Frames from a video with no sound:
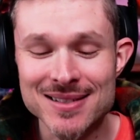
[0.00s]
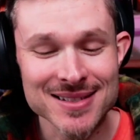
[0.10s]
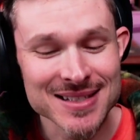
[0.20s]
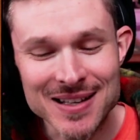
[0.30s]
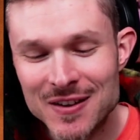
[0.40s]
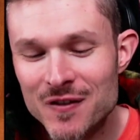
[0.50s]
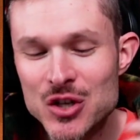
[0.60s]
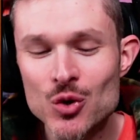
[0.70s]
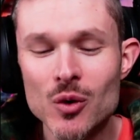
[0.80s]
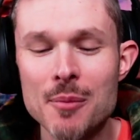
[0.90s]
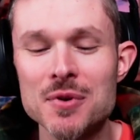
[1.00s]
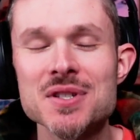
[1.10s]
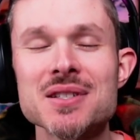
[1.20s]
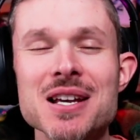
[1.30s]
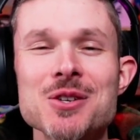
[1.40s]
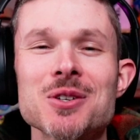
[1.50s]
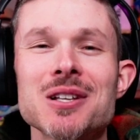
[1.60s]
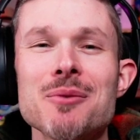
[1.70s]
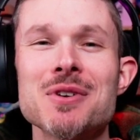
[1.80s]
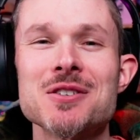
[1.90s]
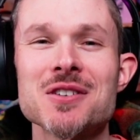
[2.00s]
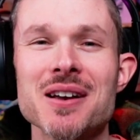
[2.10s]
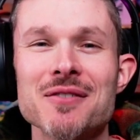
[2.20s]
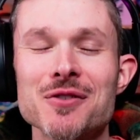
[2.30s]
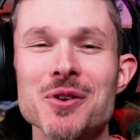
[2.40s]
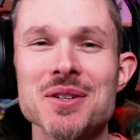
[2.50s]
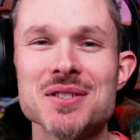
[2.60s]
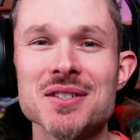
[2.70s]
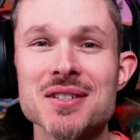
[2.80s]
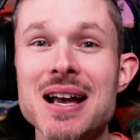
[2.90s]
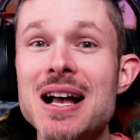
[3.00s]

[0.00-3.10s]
Let's take the visual representational image, for instance,